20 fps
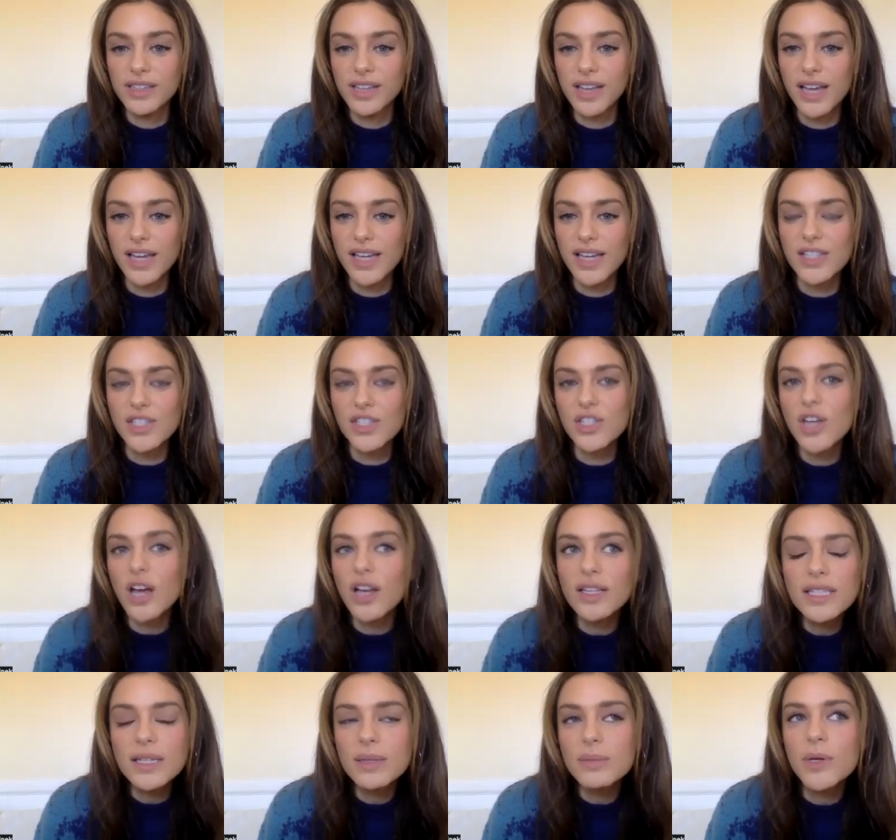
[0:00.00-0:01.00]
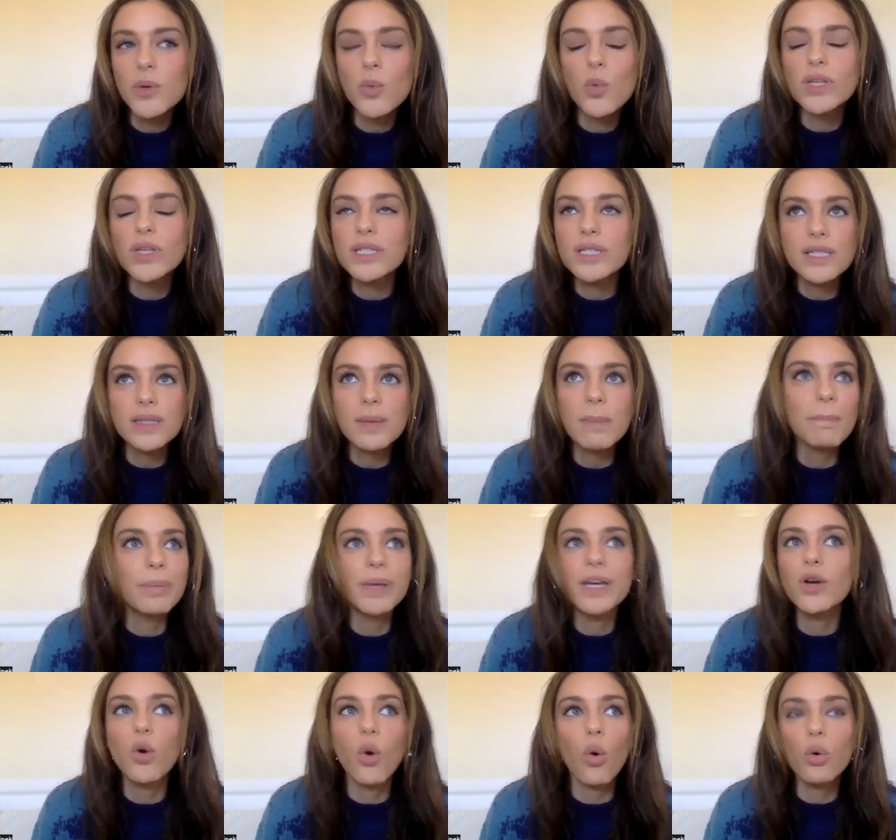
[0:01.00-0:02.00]
I, it's not some it wasn't some
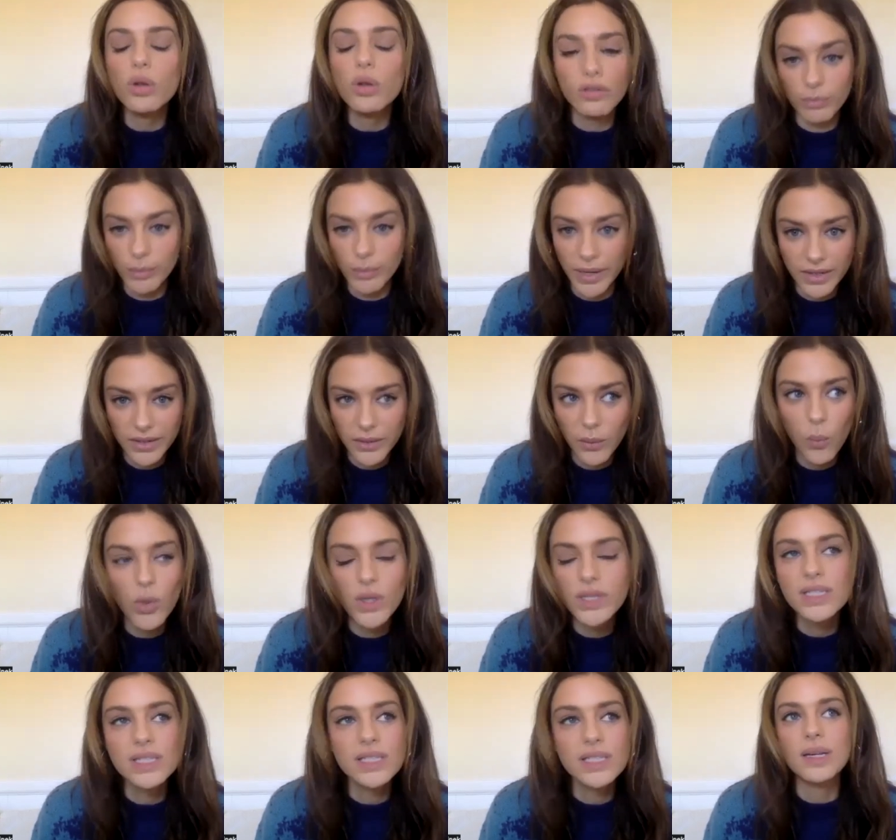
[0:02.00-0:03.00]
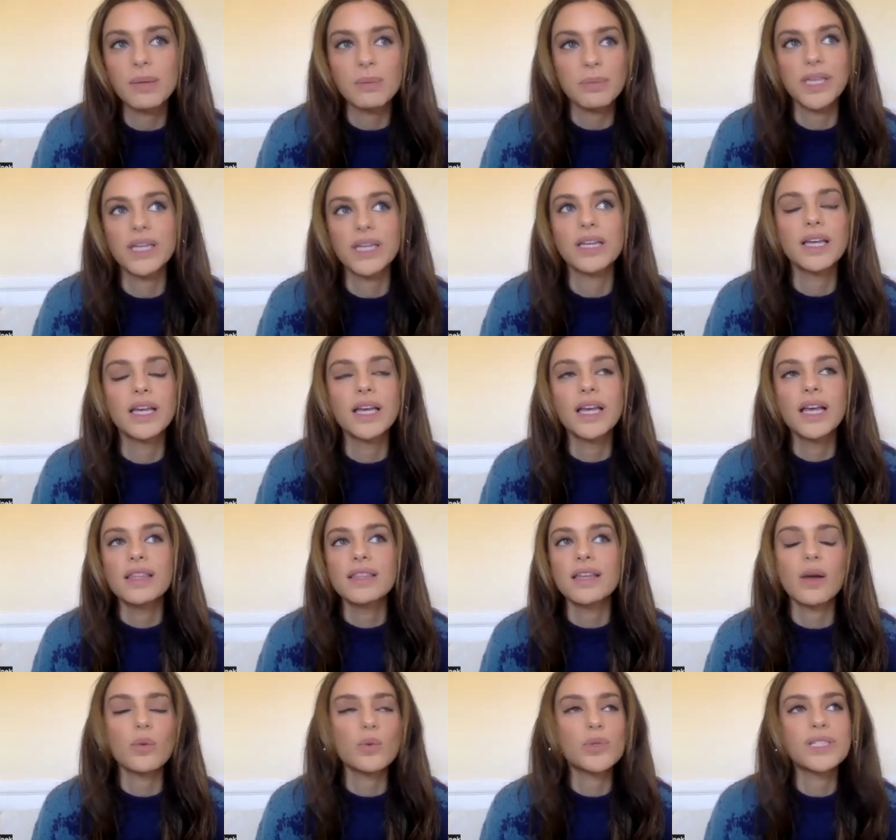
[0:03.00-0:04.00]
big goal of mine. It wasn't something
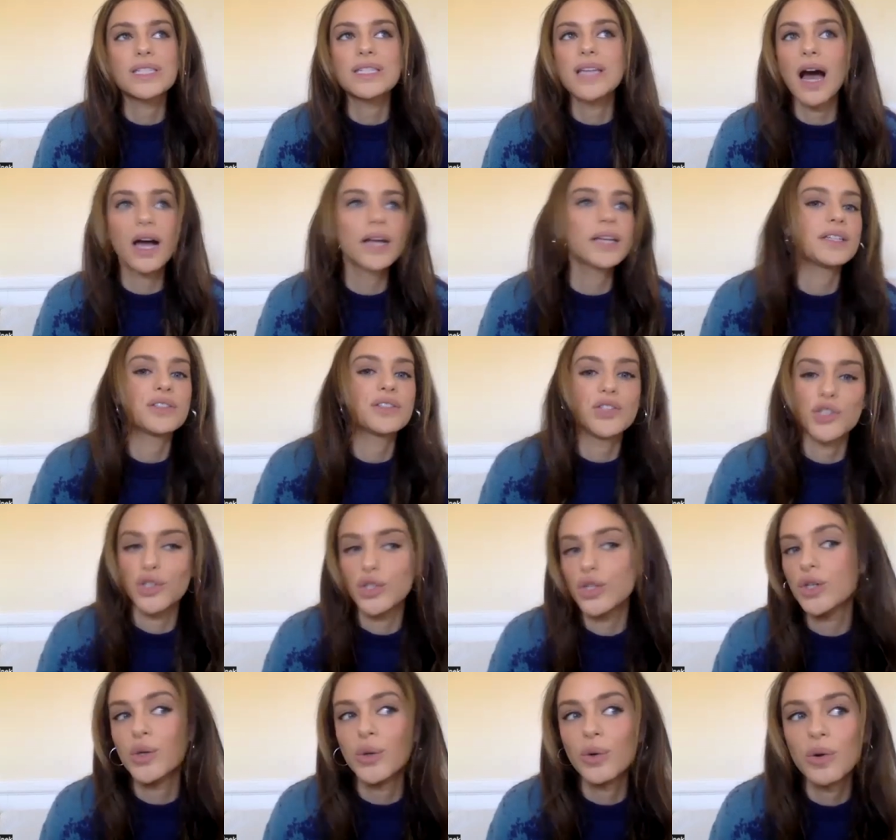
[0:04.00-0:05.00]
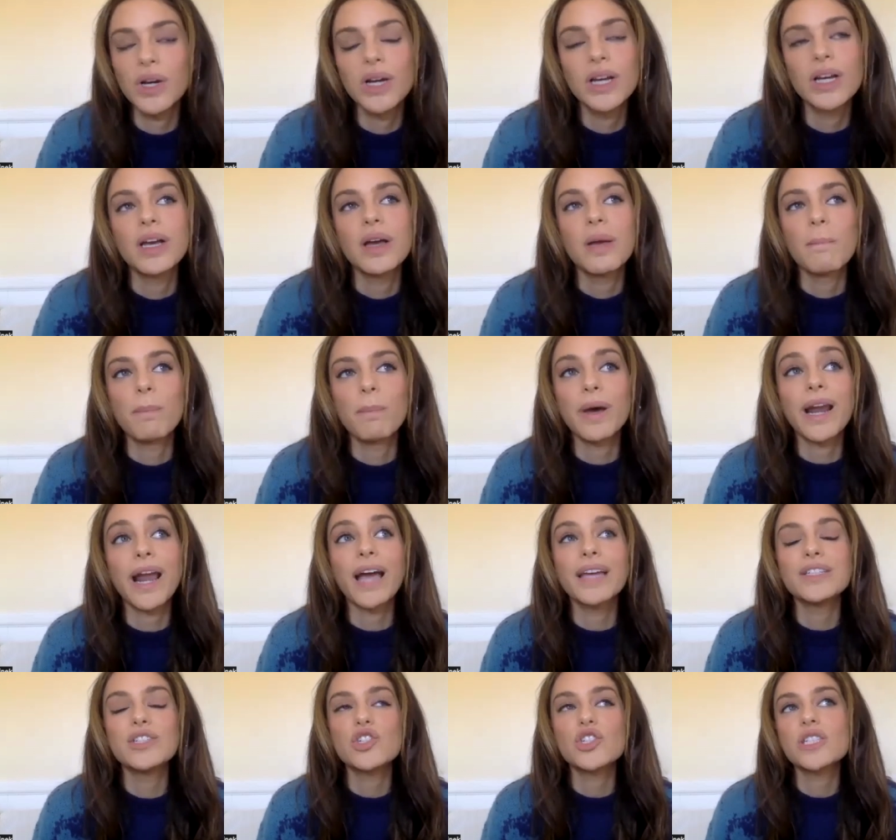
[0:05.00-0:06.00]
that I was dying to do, but
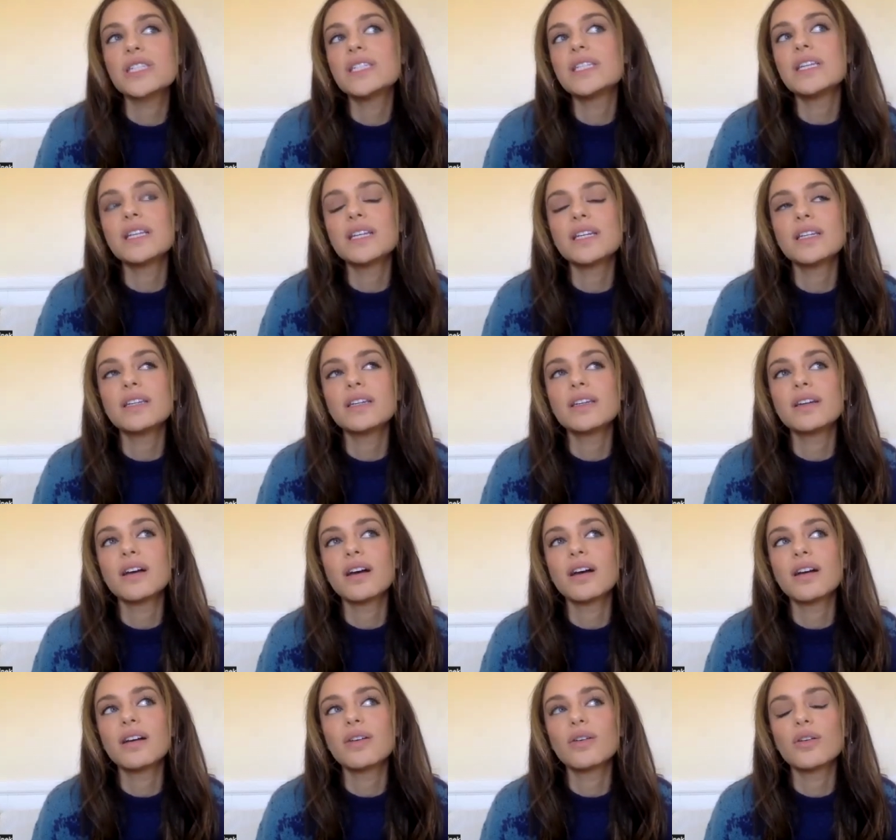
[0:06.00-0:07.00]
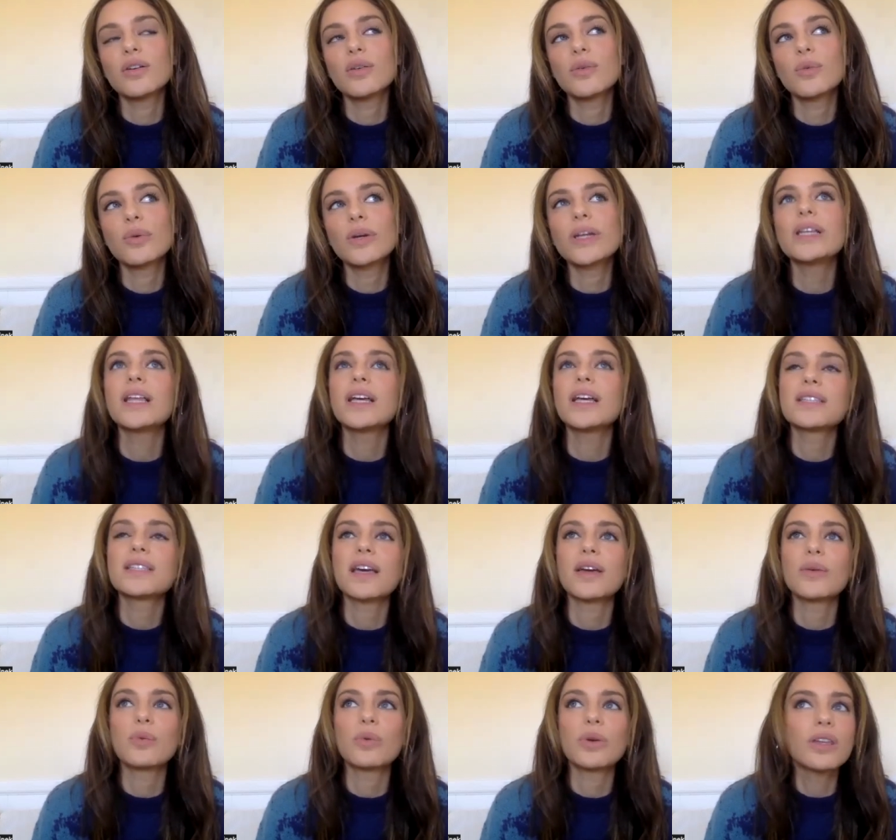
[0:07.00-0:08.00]
I just didn't Realize,
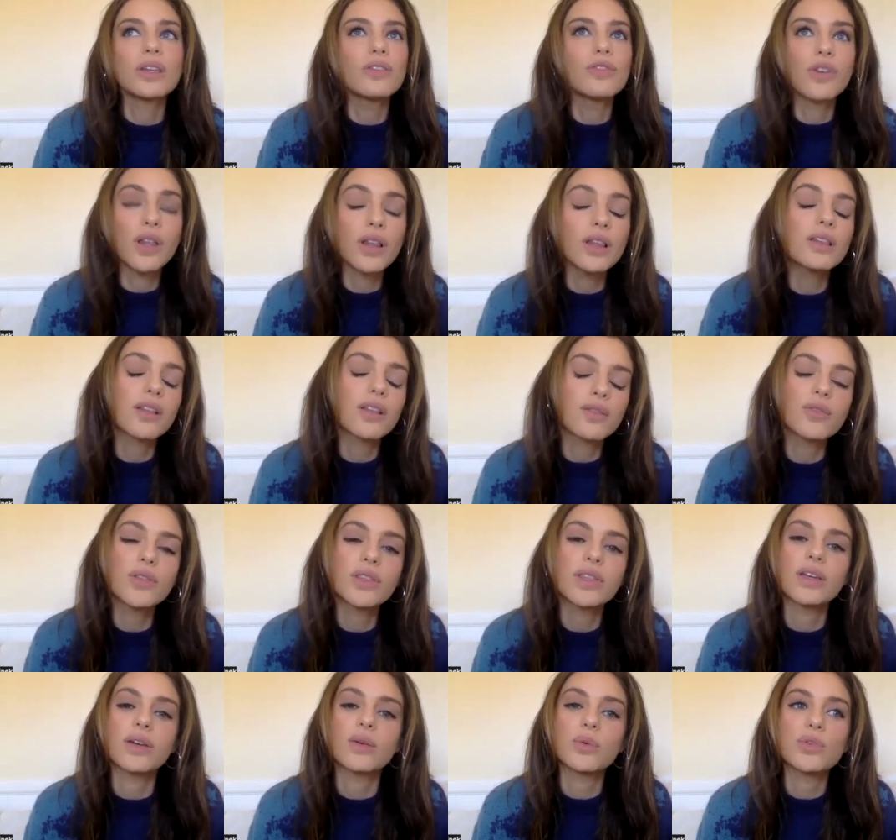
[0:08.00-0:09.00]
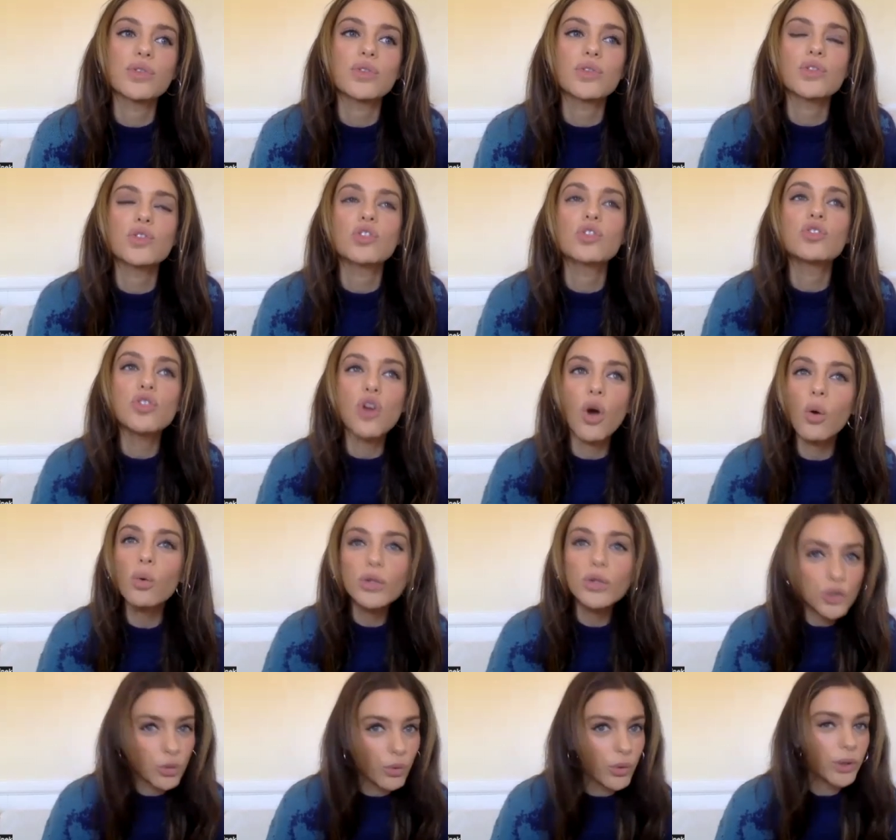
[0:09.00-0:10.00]
I really fell in love with it. It was so
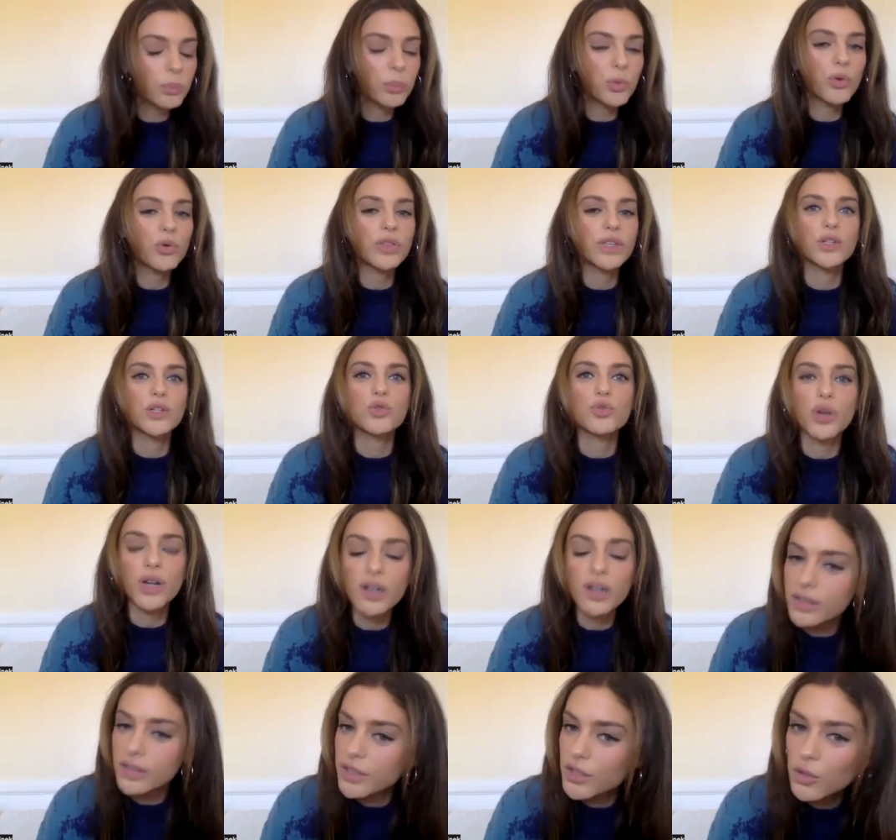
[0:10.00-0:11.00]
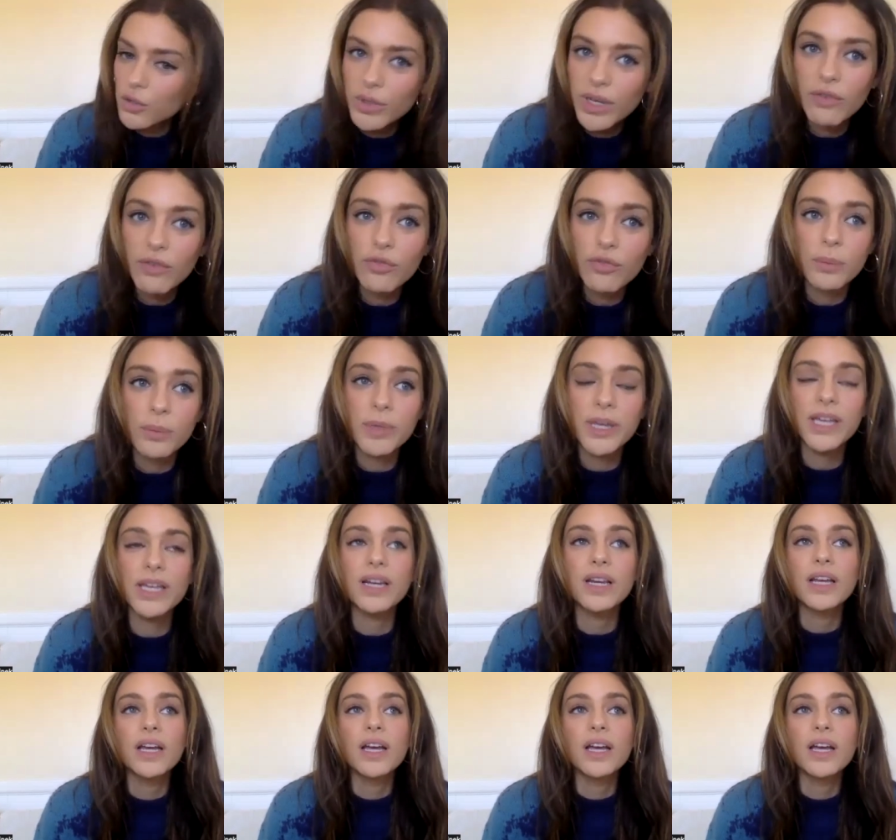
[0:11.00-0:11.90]
enjoyable, the adrenaline you get from it.